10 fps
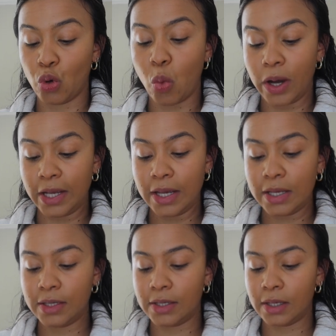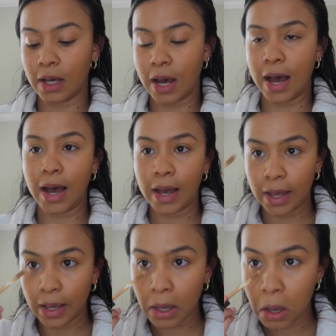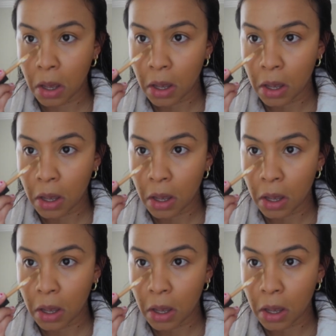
20s, I